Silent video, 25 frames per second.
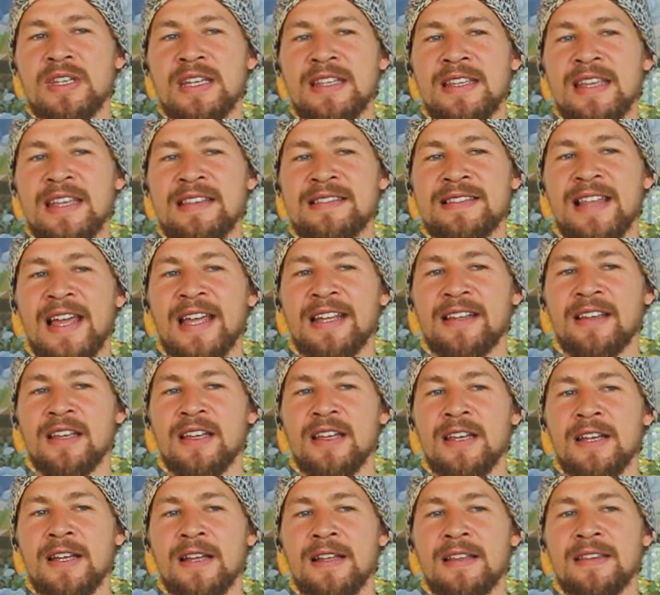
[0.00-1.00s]
It is like,
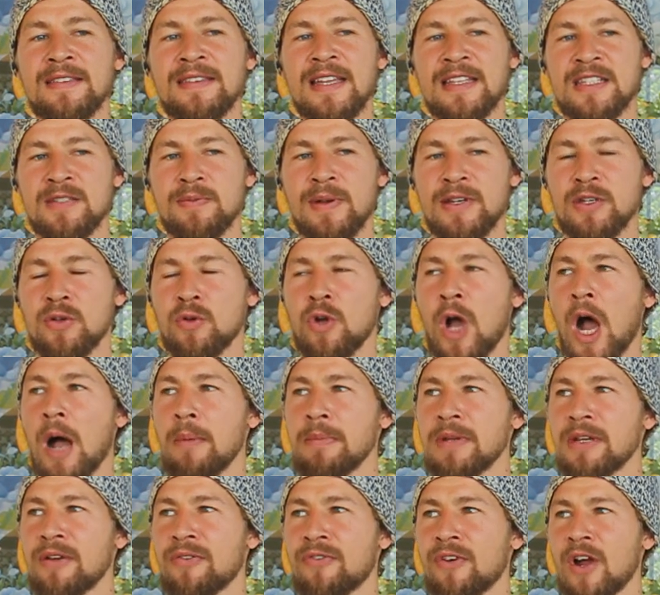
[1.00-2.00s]
that's where you're
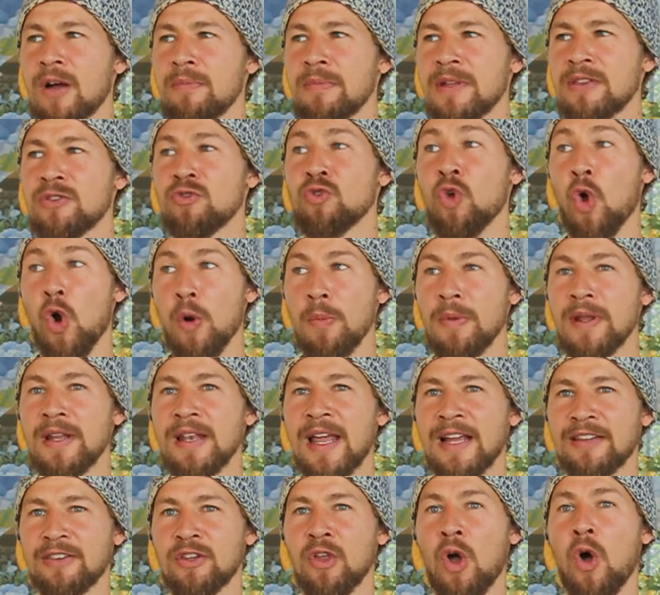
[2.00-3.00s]
coming from, and normally
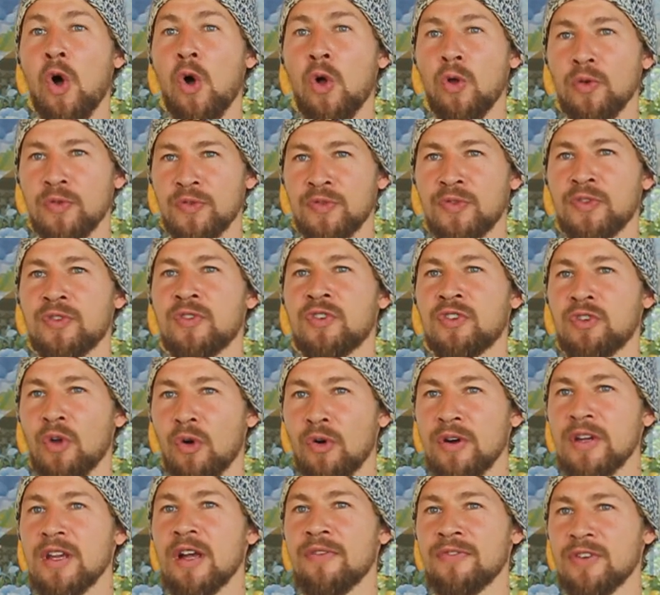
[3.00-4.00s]
like the whole
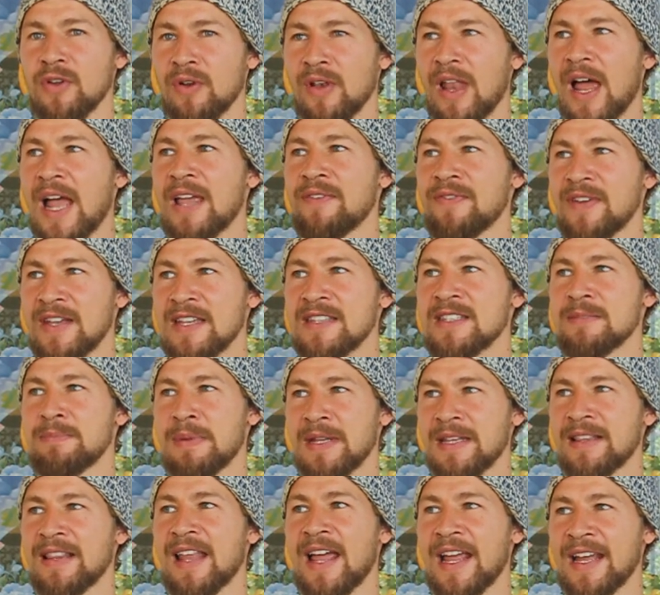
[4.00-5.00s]
story of your life is a
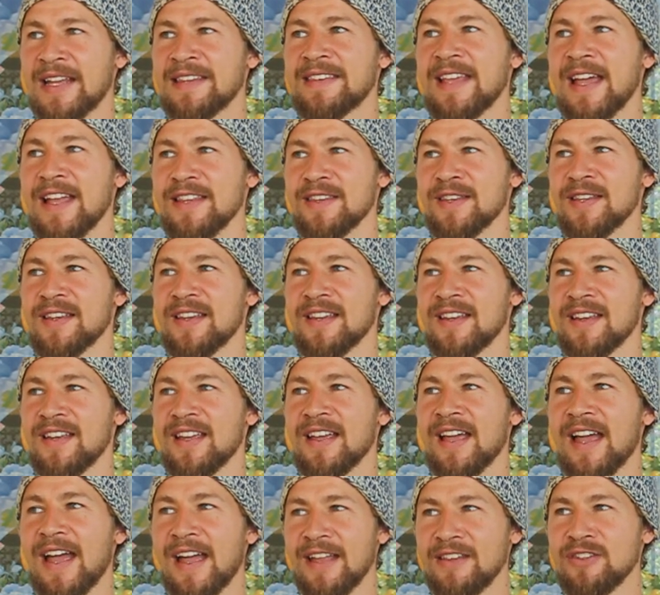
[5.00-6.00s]
bit like that,
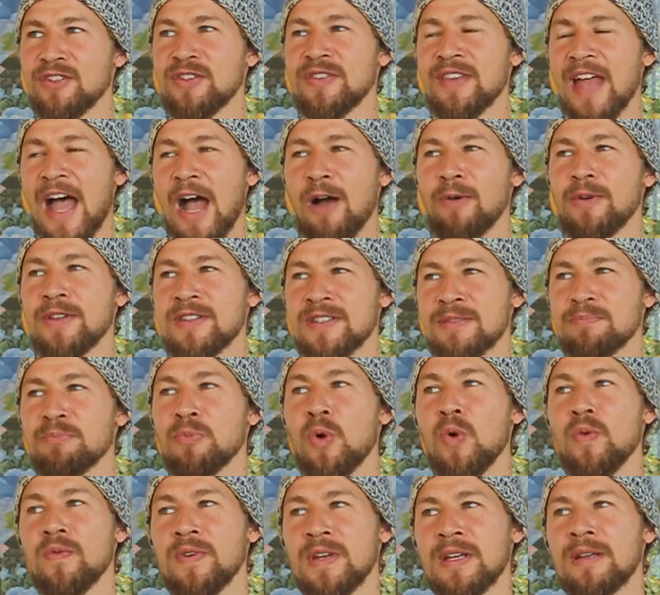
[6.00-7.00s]
and now it's
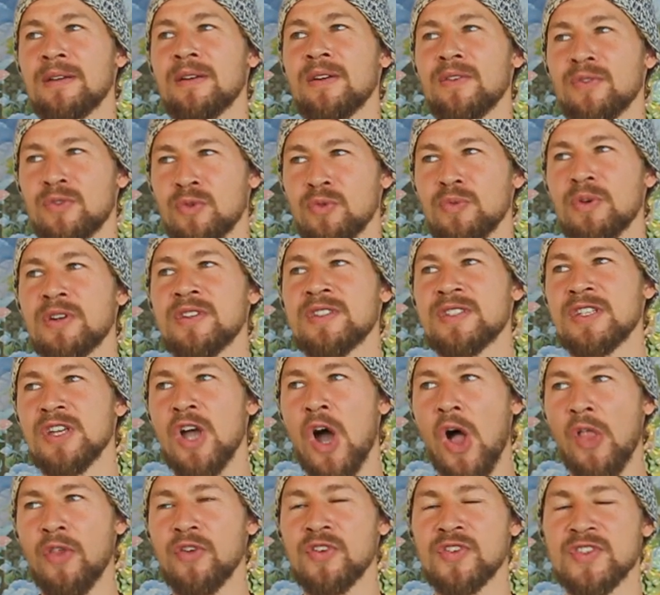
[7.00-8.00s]
moving towards the
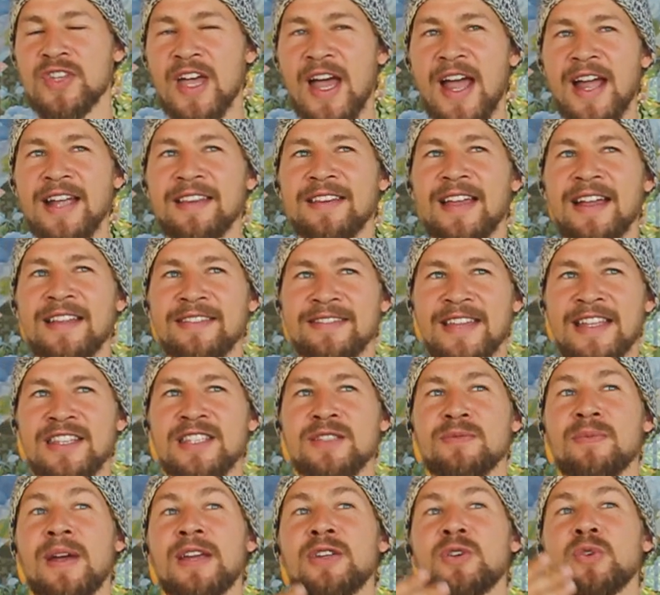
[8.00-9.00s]
other side, and
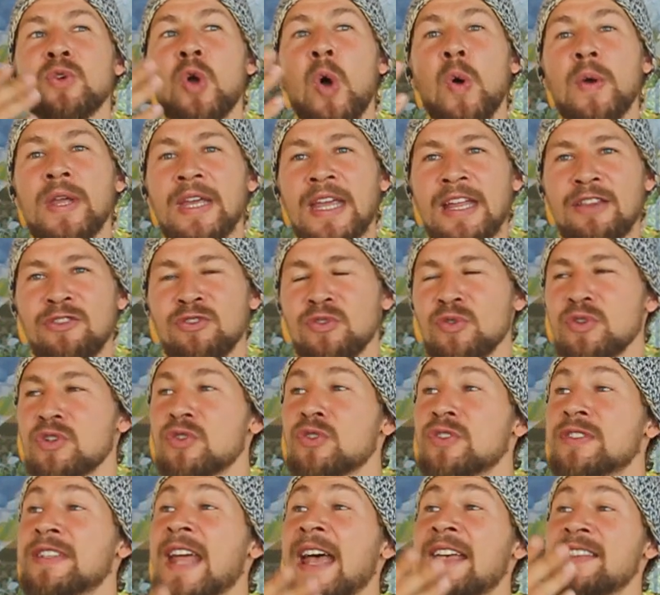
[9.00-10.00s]
that's where you're going into
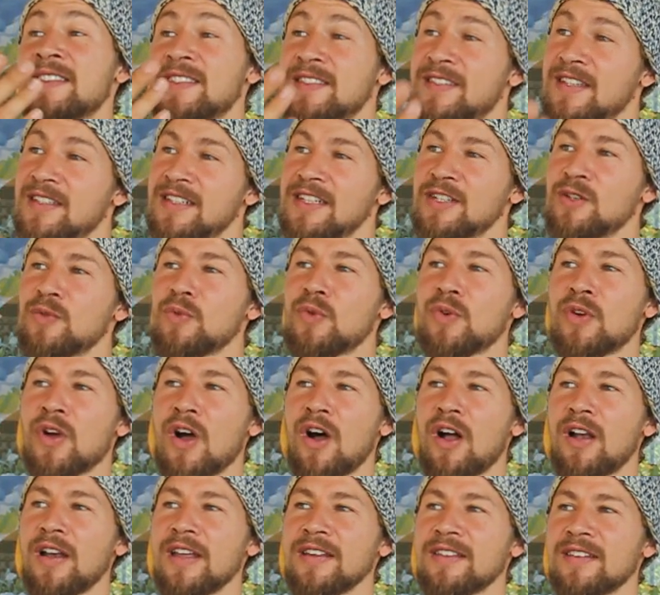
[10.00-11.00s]
your destiny, you will
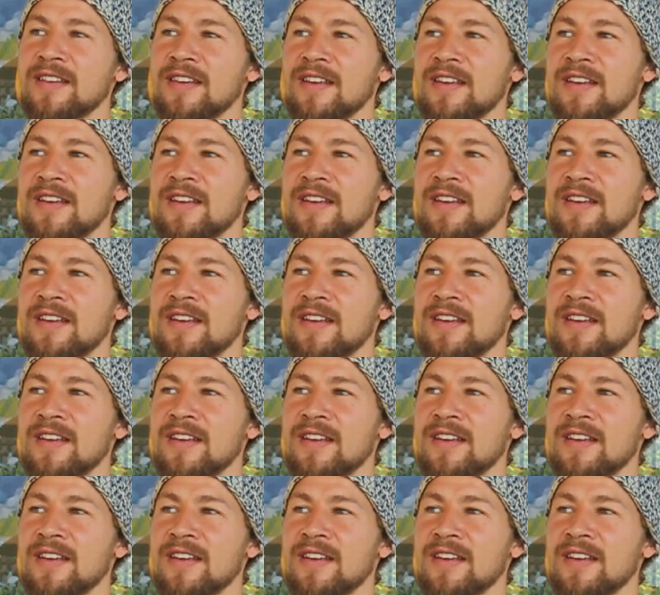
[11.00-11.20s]
call it.